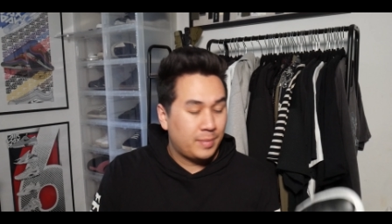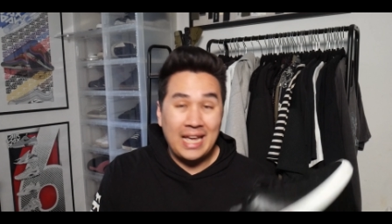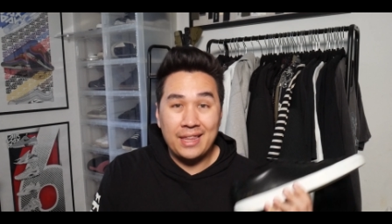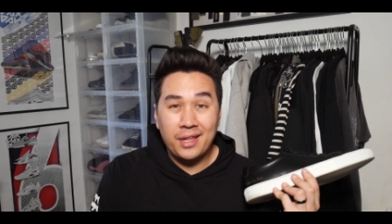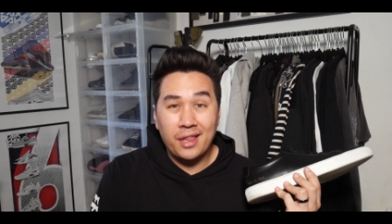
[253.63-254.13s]
But
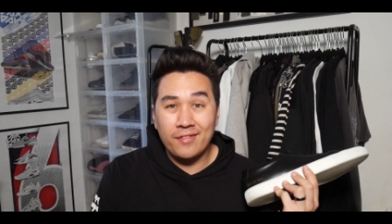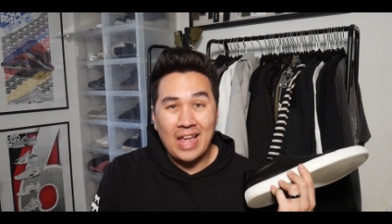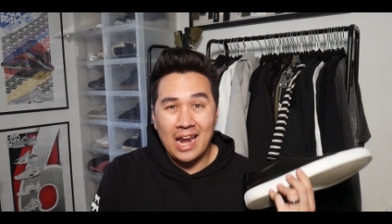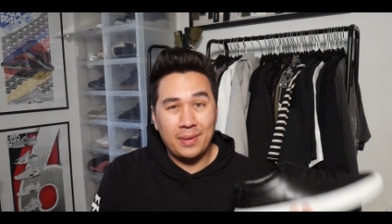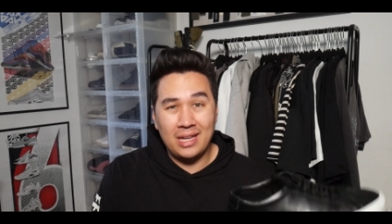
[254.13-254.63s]
yeah, this has
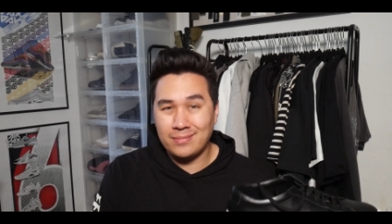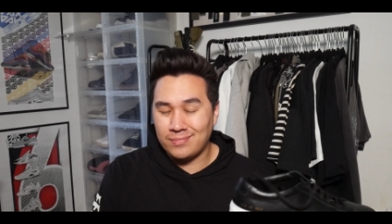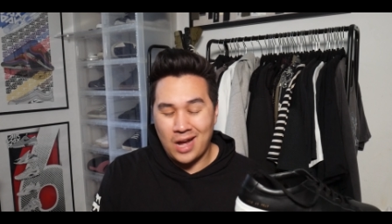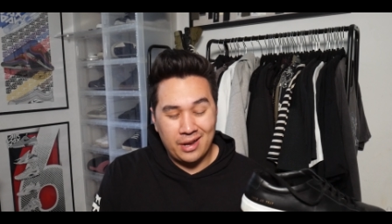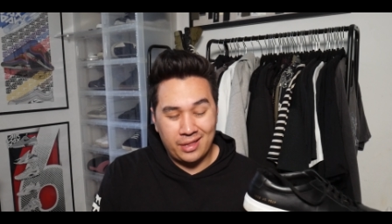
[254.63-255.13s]
got to be
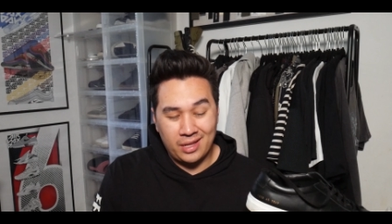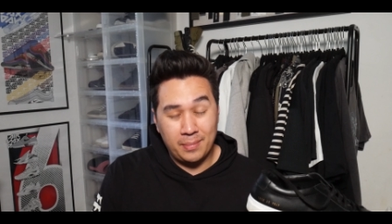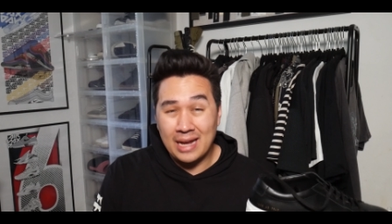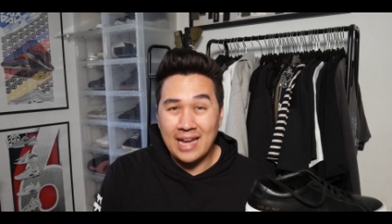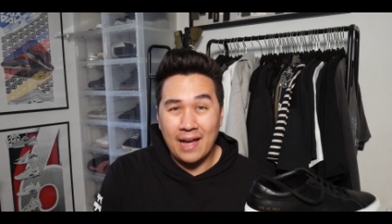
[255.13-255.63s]
honestly in
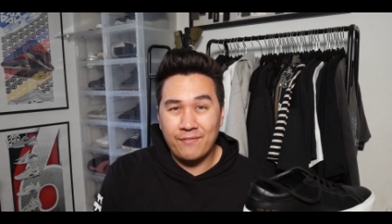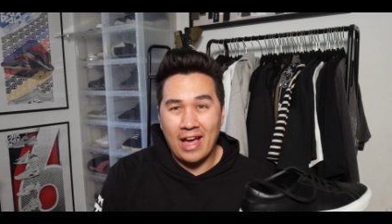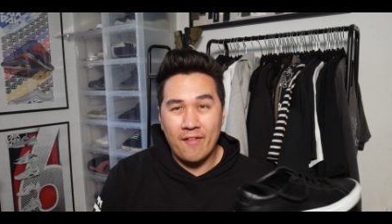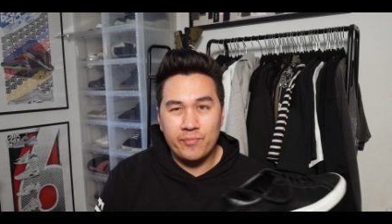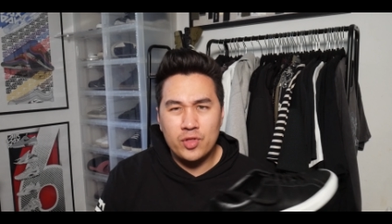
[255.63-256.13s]
my top
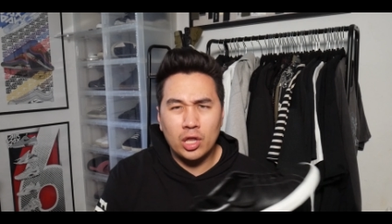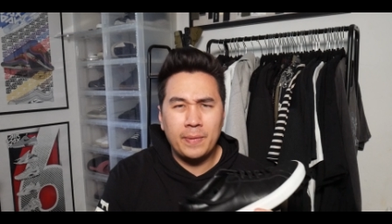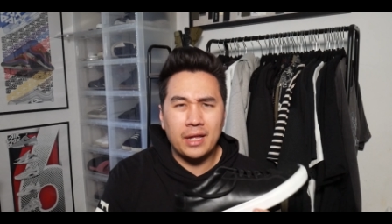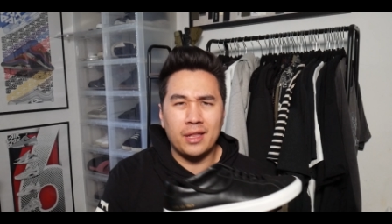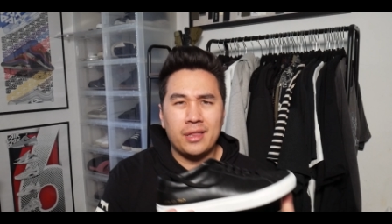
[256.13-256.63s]
five just
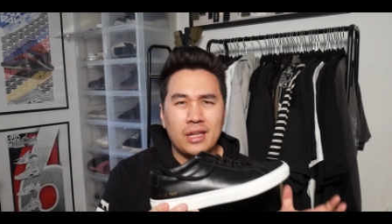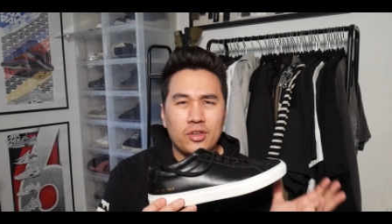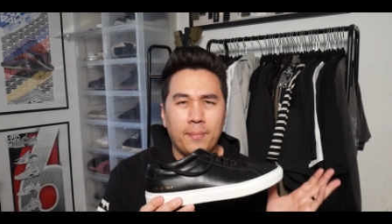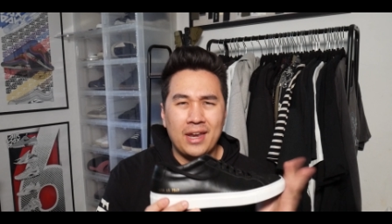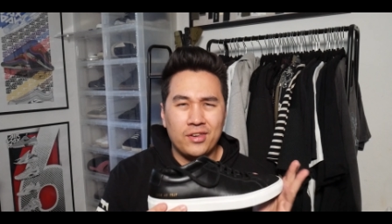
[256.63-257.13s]
because of the
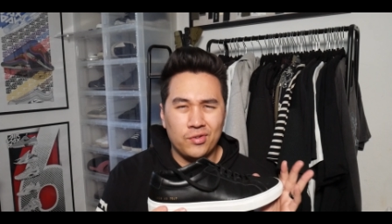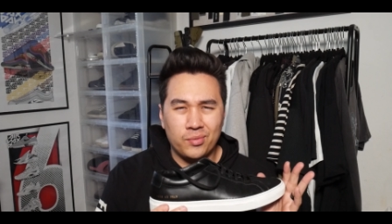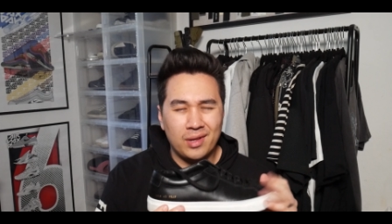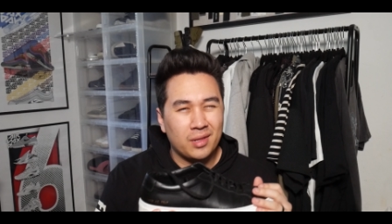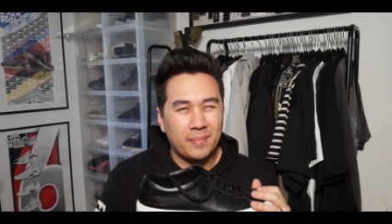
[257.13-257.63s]
sentimental
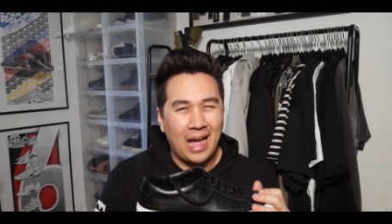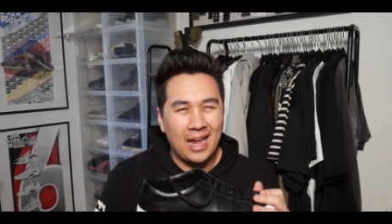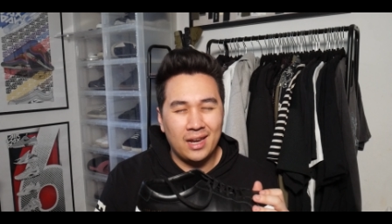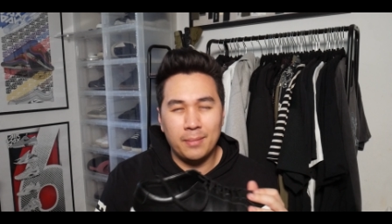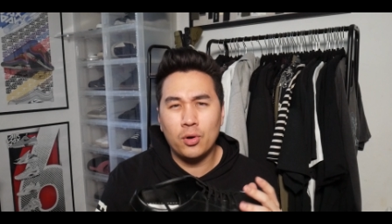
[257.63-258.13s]
reason
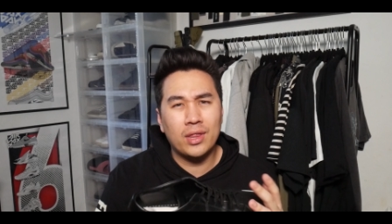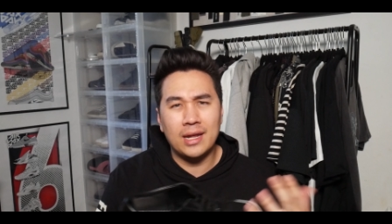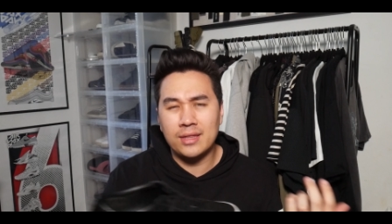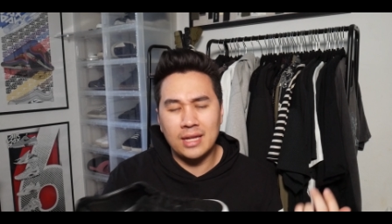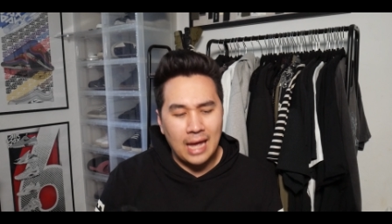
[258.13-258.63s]
behind it more than
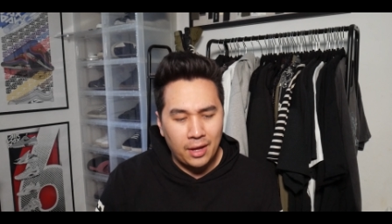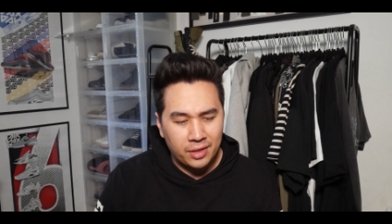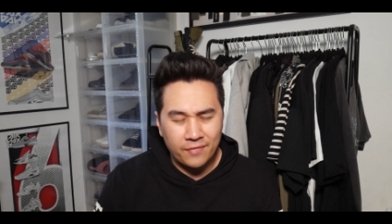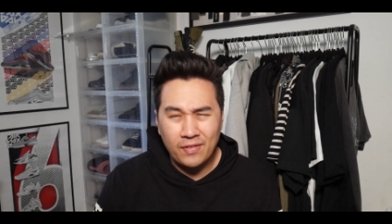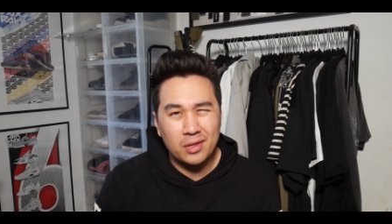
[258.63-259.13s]
anything
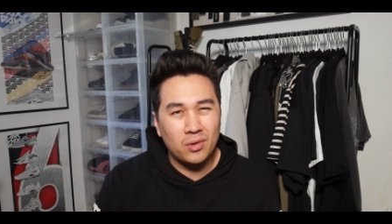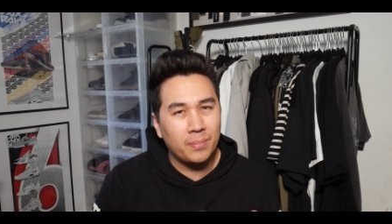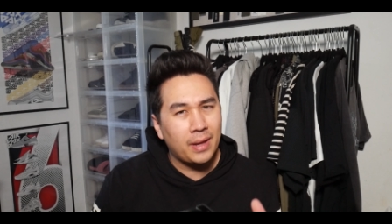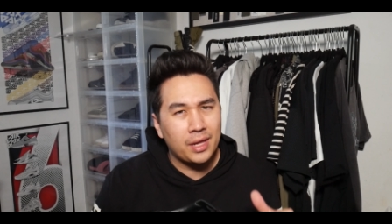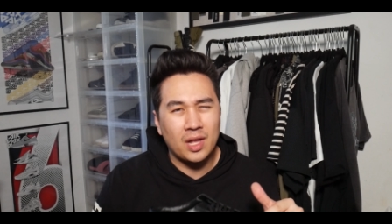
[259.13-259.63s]
else. If I was
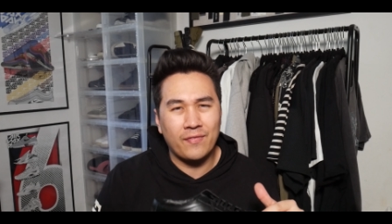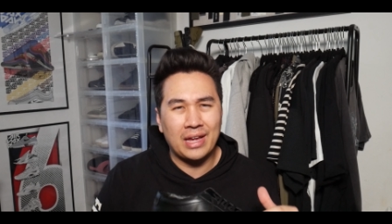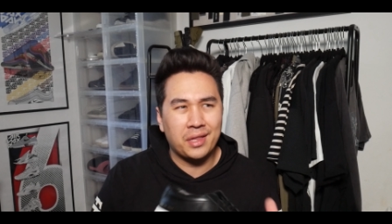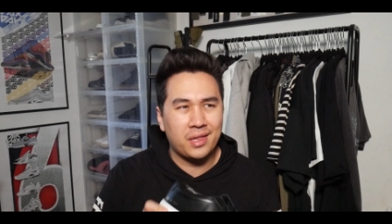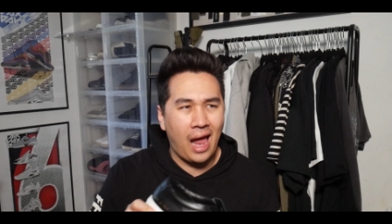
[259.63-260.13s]
going based off
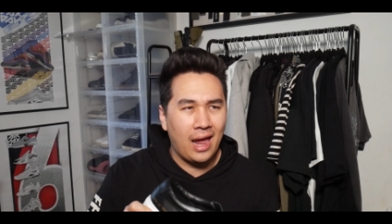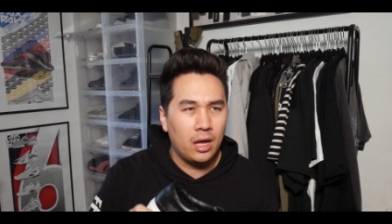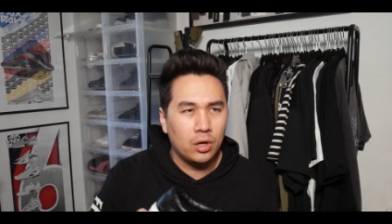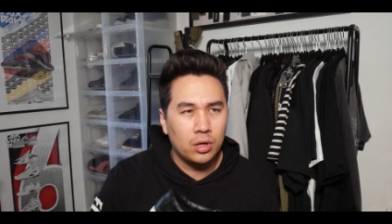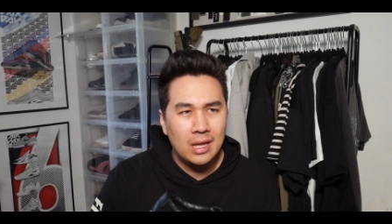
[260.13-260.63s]
like
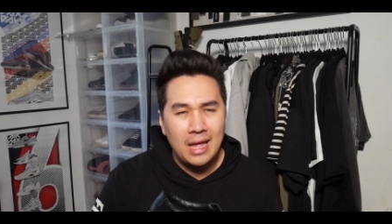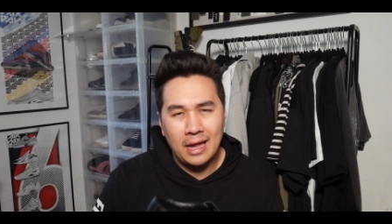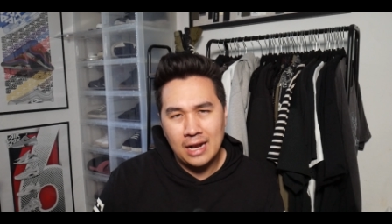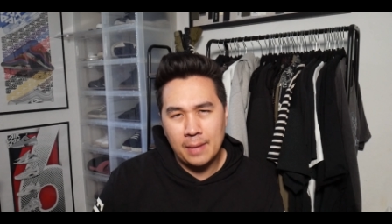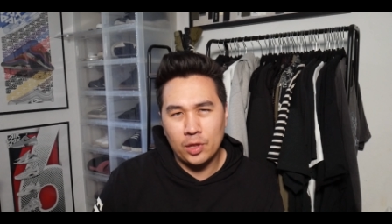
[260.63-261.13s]
style
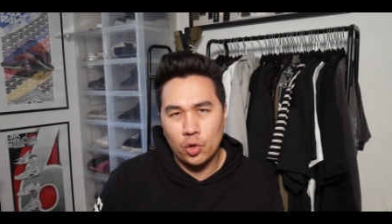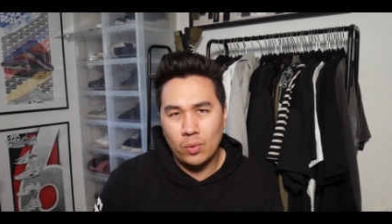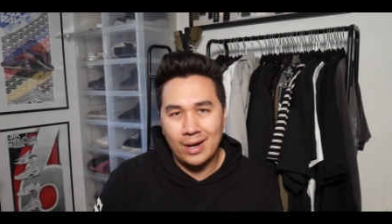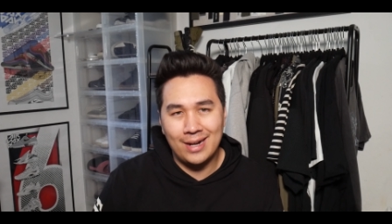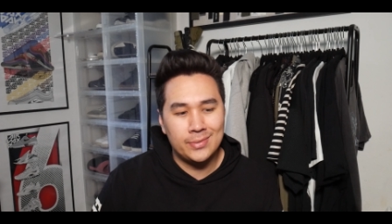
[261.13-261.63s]
and how much I
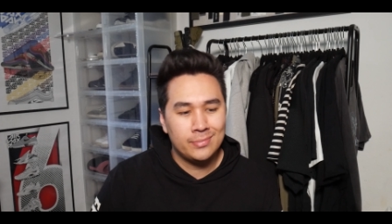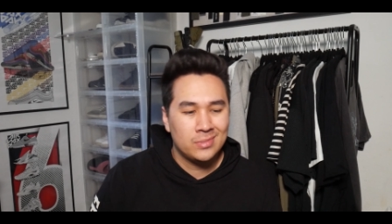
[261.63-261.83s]
wear it,